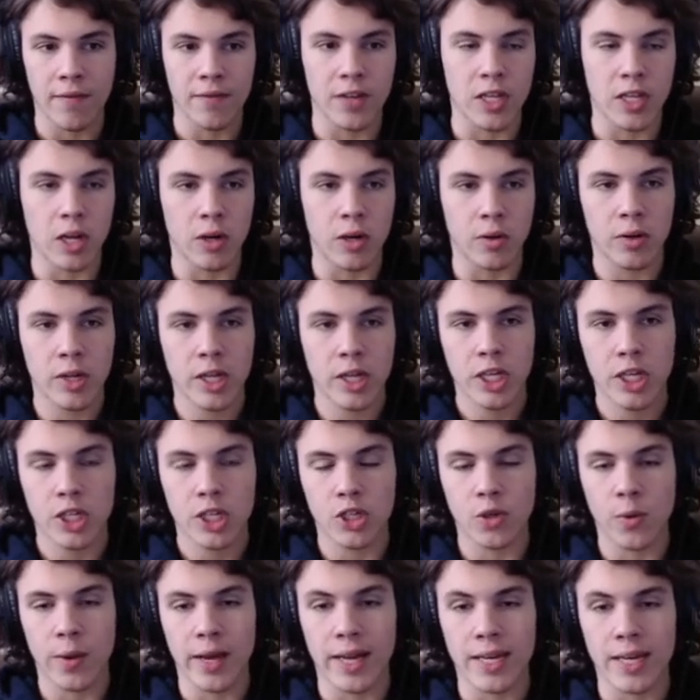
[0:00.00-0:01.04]
you know,
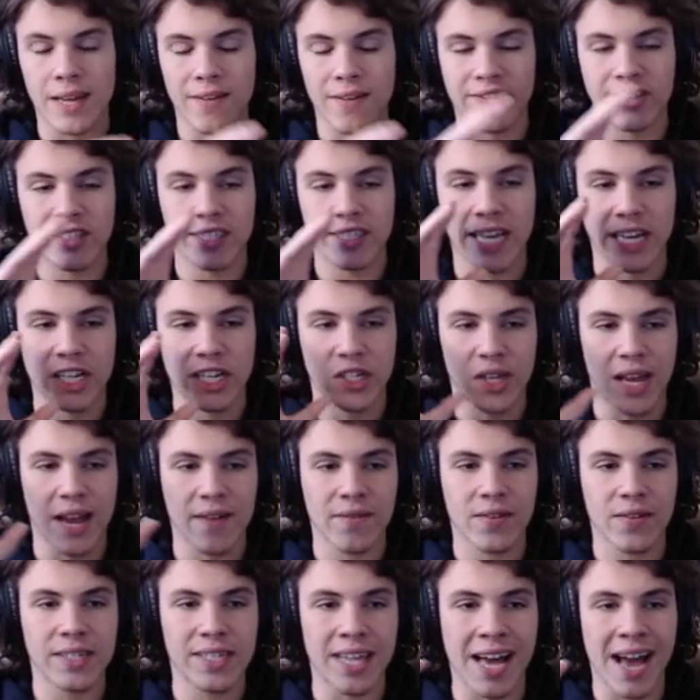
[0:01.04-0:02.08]
doing a different section
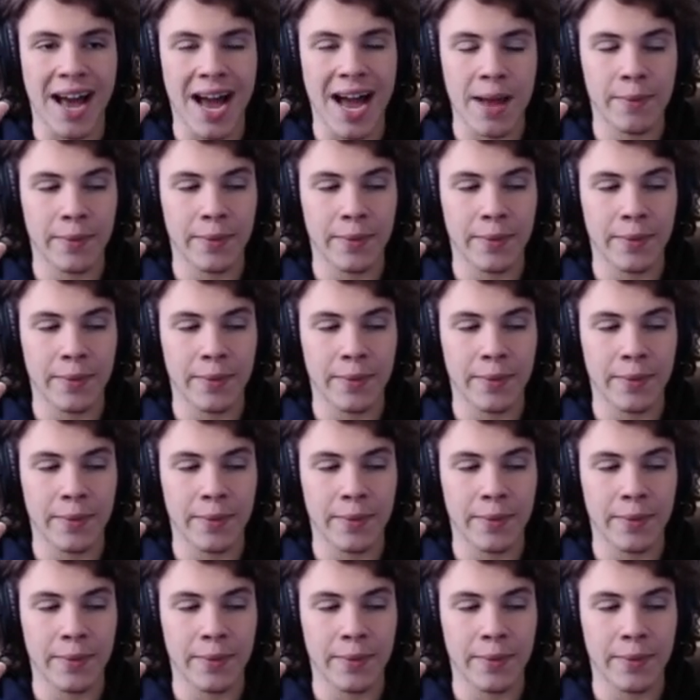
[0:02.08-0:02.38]
every time.